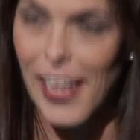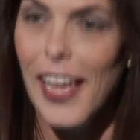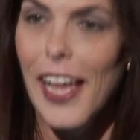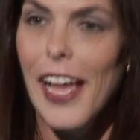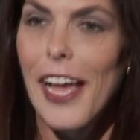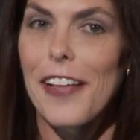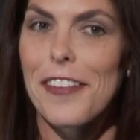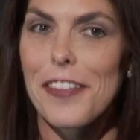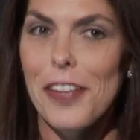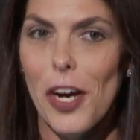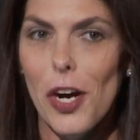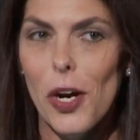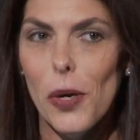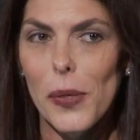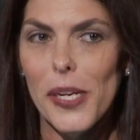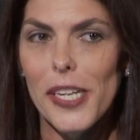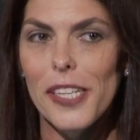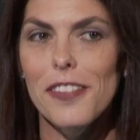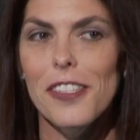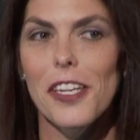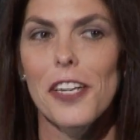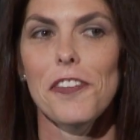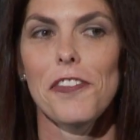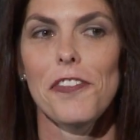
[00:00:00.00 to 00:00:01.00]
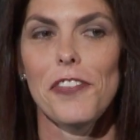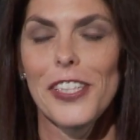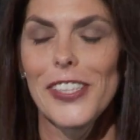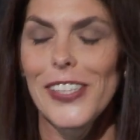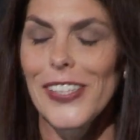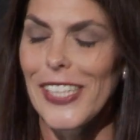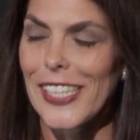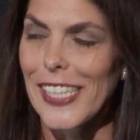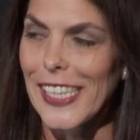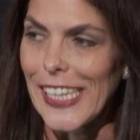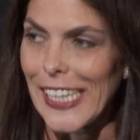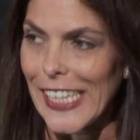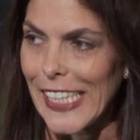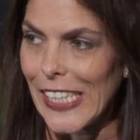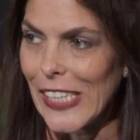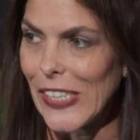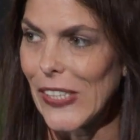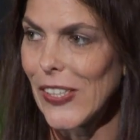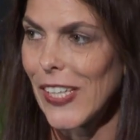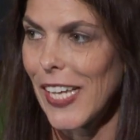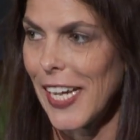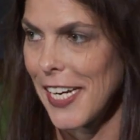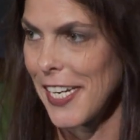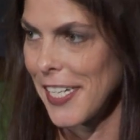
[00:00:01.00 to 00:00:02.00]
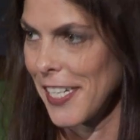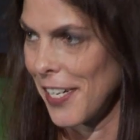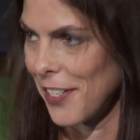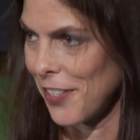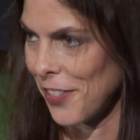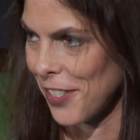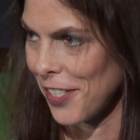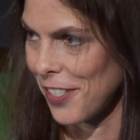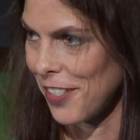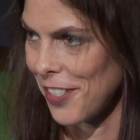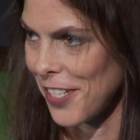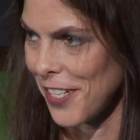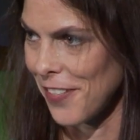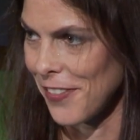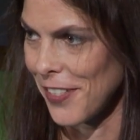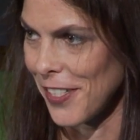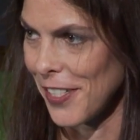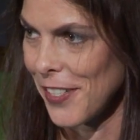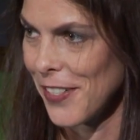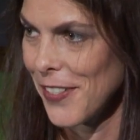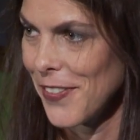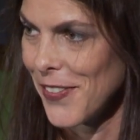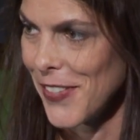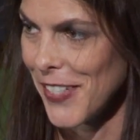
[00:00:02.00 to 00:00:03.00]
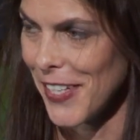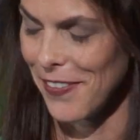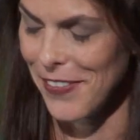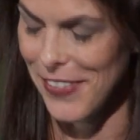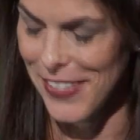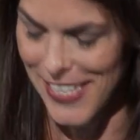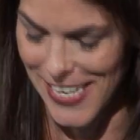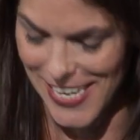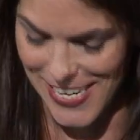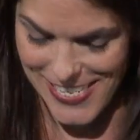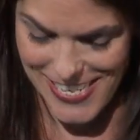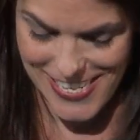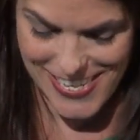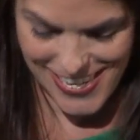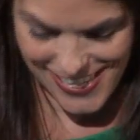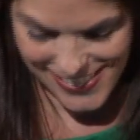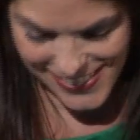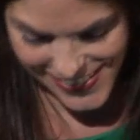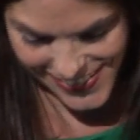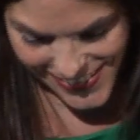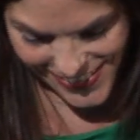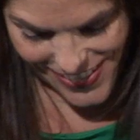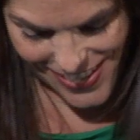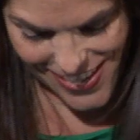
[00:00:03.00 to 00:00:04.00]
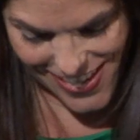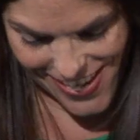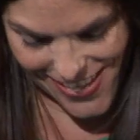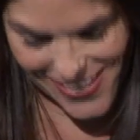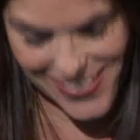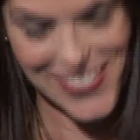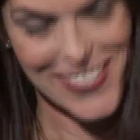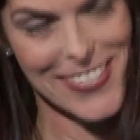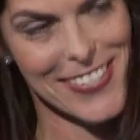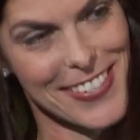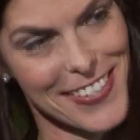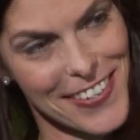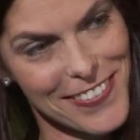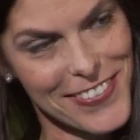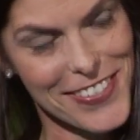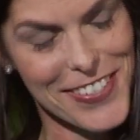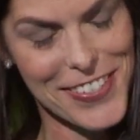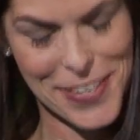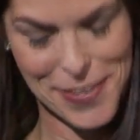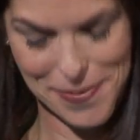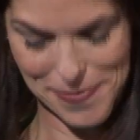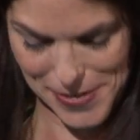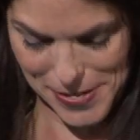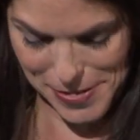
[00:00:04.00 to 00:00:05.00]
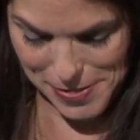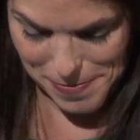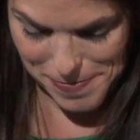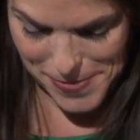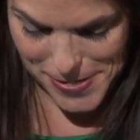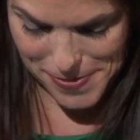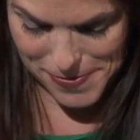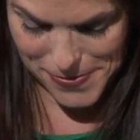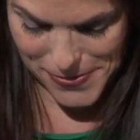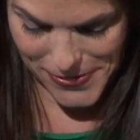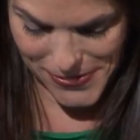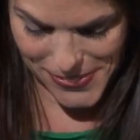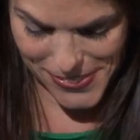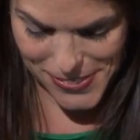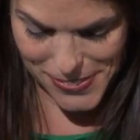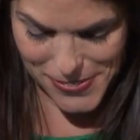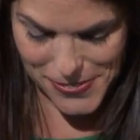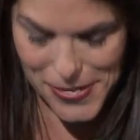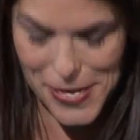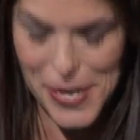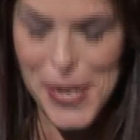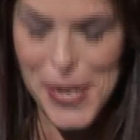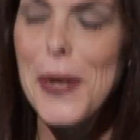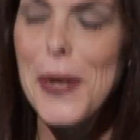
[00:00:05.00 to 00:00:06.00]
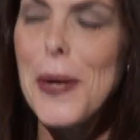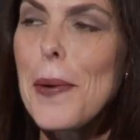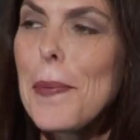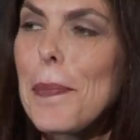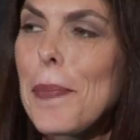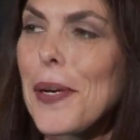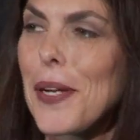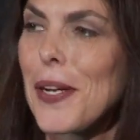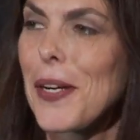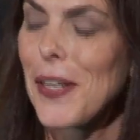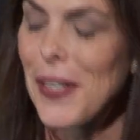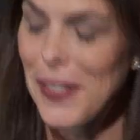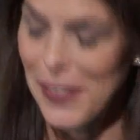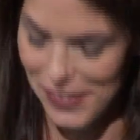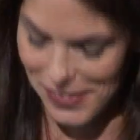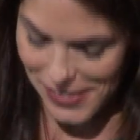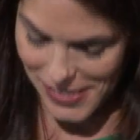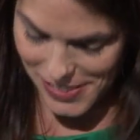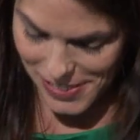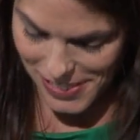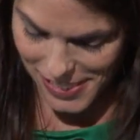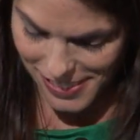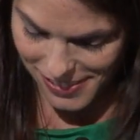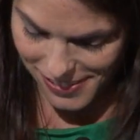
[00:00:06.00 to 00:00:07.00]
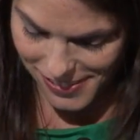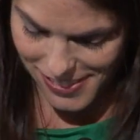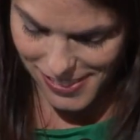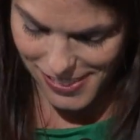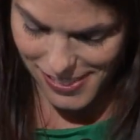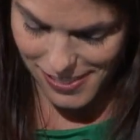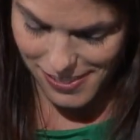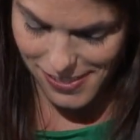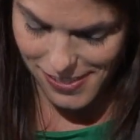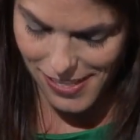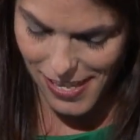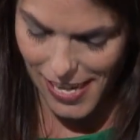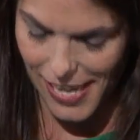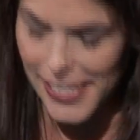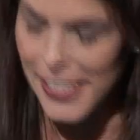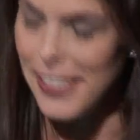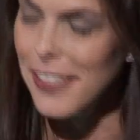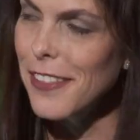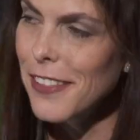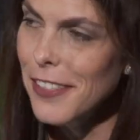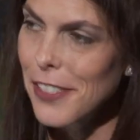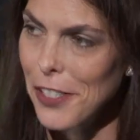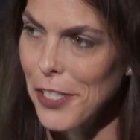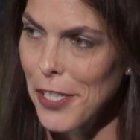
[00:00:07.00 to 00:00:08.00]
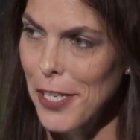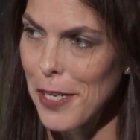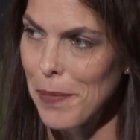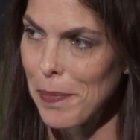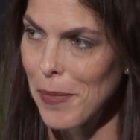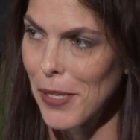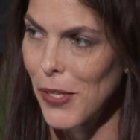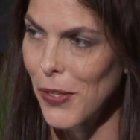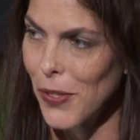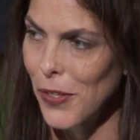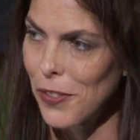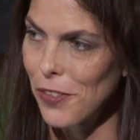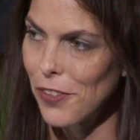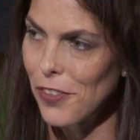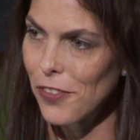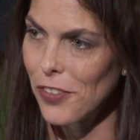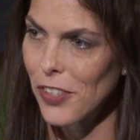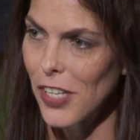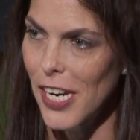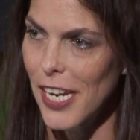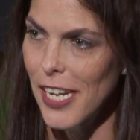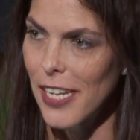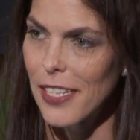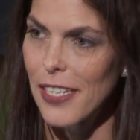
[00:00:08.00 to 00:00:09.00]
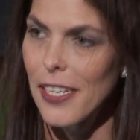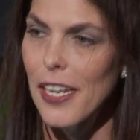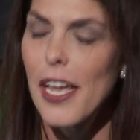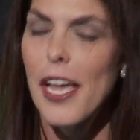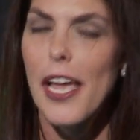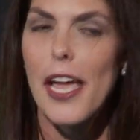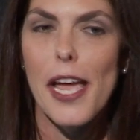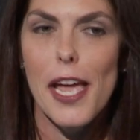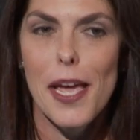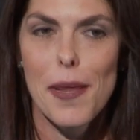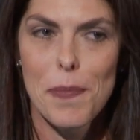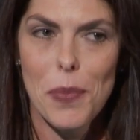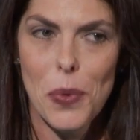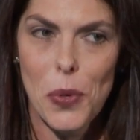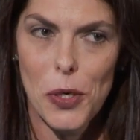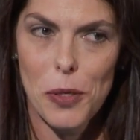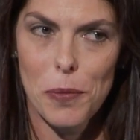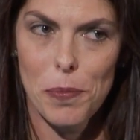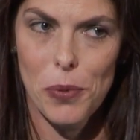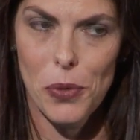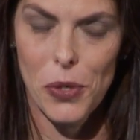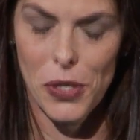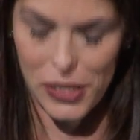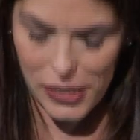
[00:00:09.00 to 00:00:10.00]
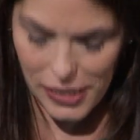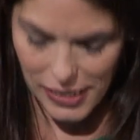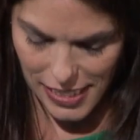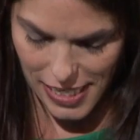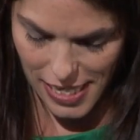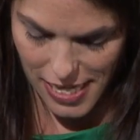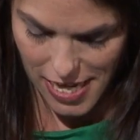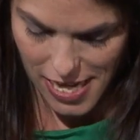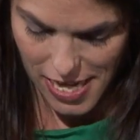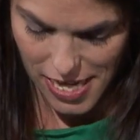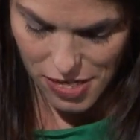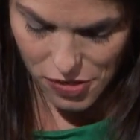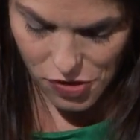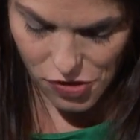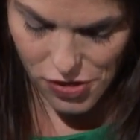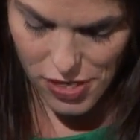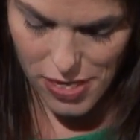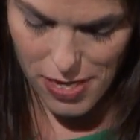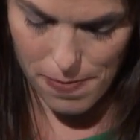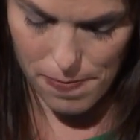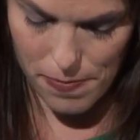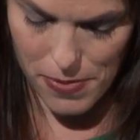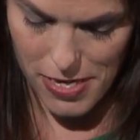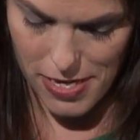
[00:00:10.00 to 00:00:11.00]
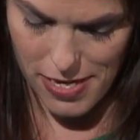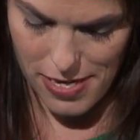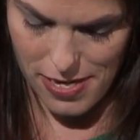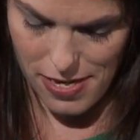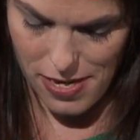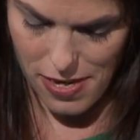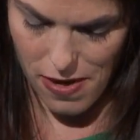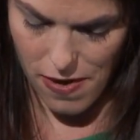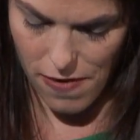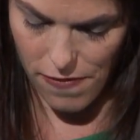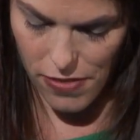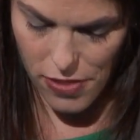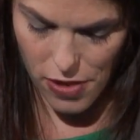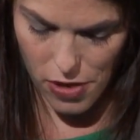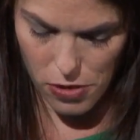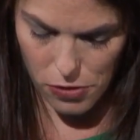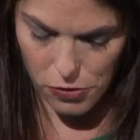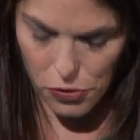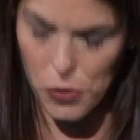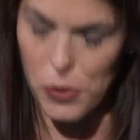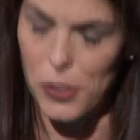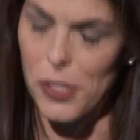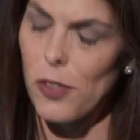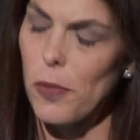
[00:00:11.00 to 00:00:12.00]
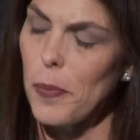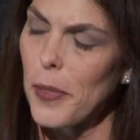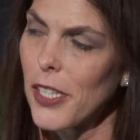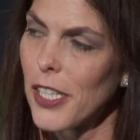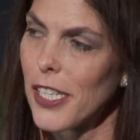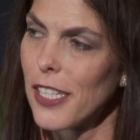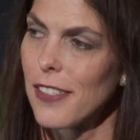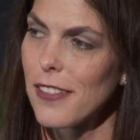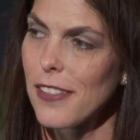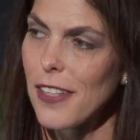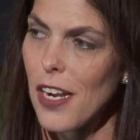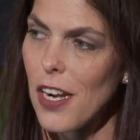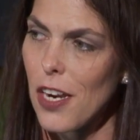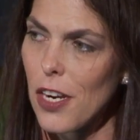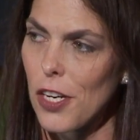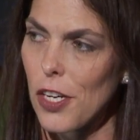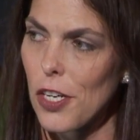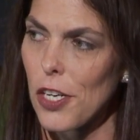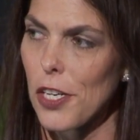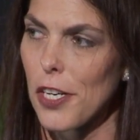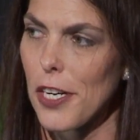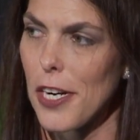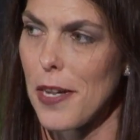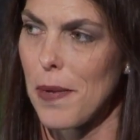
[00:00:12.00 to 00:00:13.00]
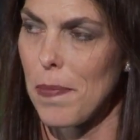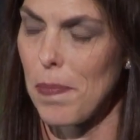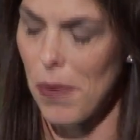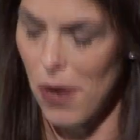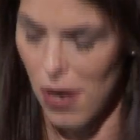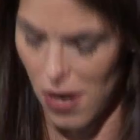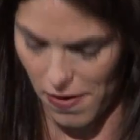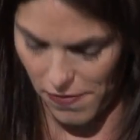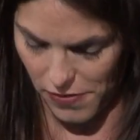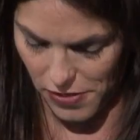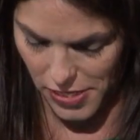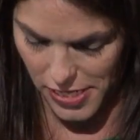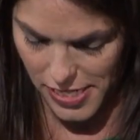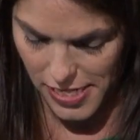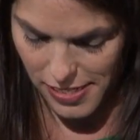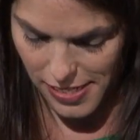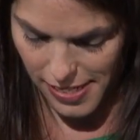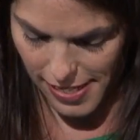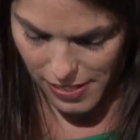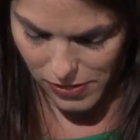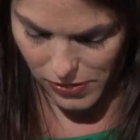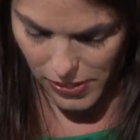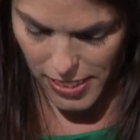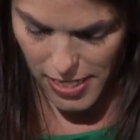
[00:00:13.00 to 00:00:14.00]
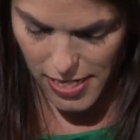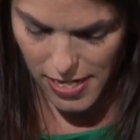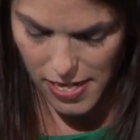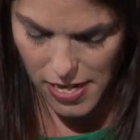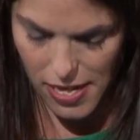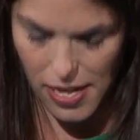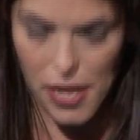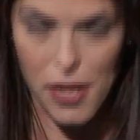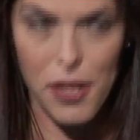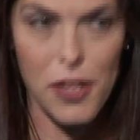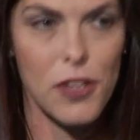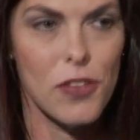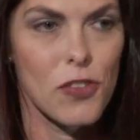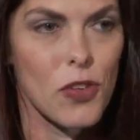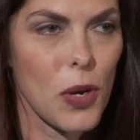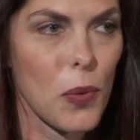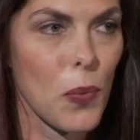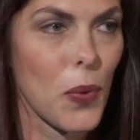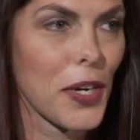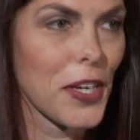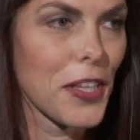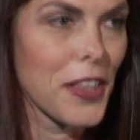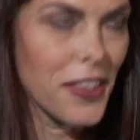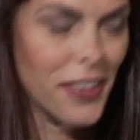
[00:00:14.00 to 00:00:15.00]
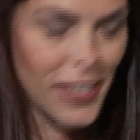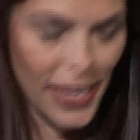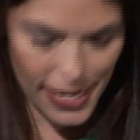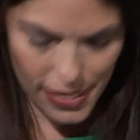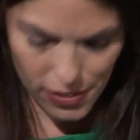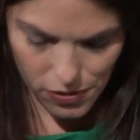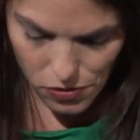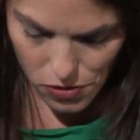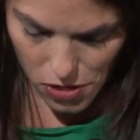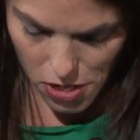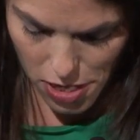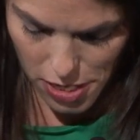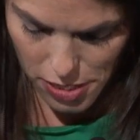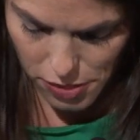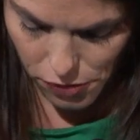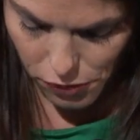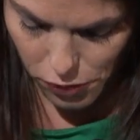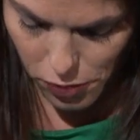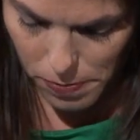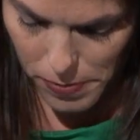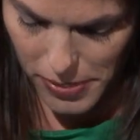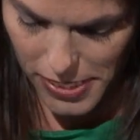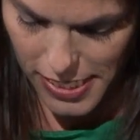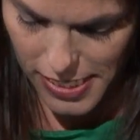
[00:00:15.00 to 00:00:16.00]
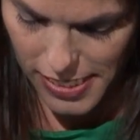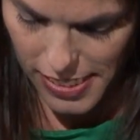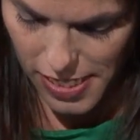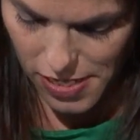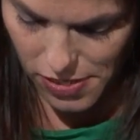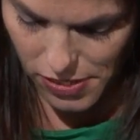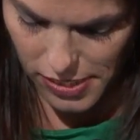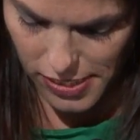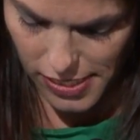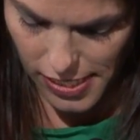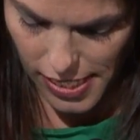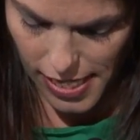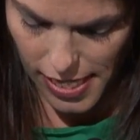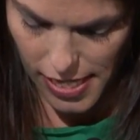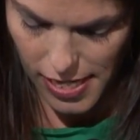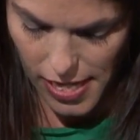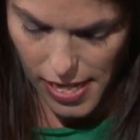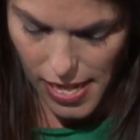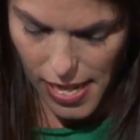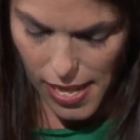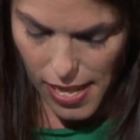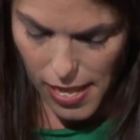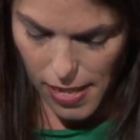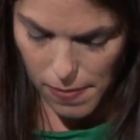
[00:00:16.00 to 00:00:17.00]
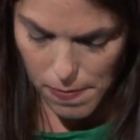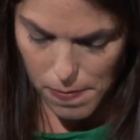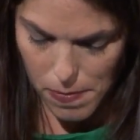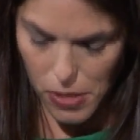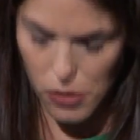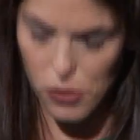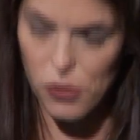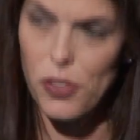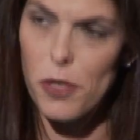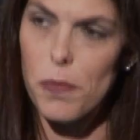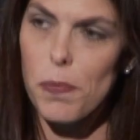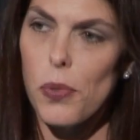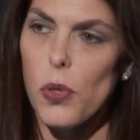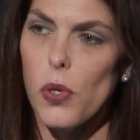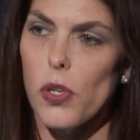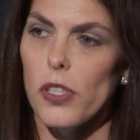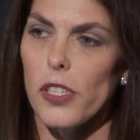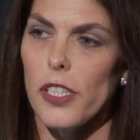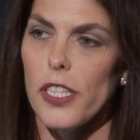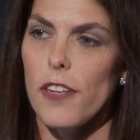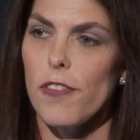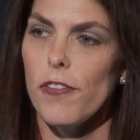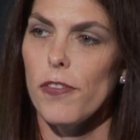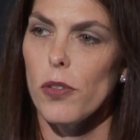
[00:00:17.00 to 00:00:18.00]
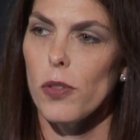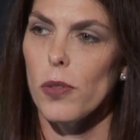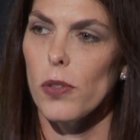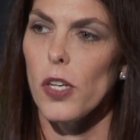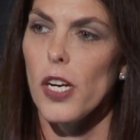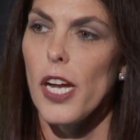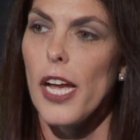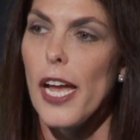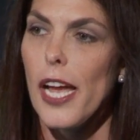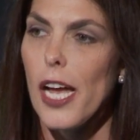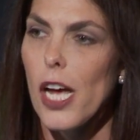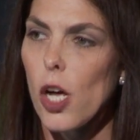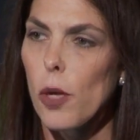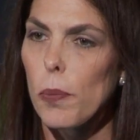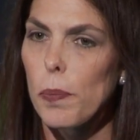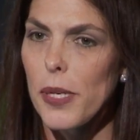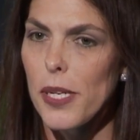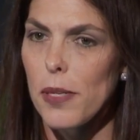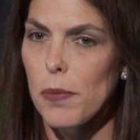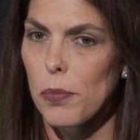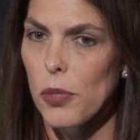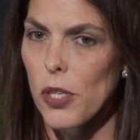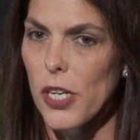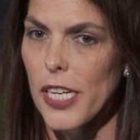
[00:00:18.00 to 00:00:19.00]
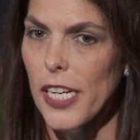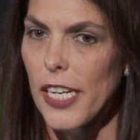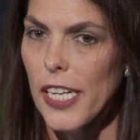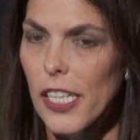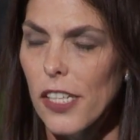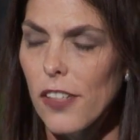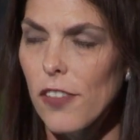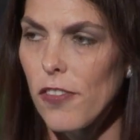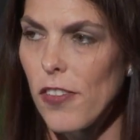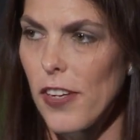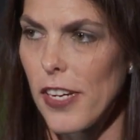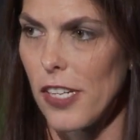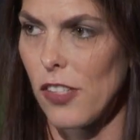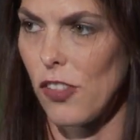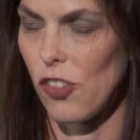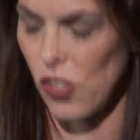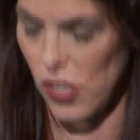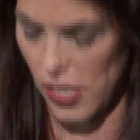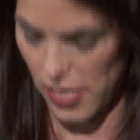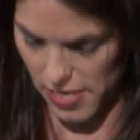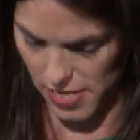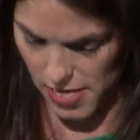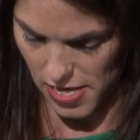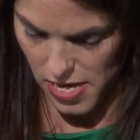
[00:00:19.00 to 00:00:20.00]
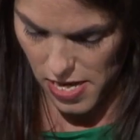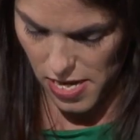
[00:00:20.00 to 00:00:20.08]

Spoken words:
As always, I feel a little like an underachiever when I'm standing next to Raj, as I'm sure most people do. But in all seriousness, I consider him a close friend, and more importantly, a champion of those who experience hunger and poverty daily. So I want to thank Raj for being here today, and most importantly, for helping bring innovation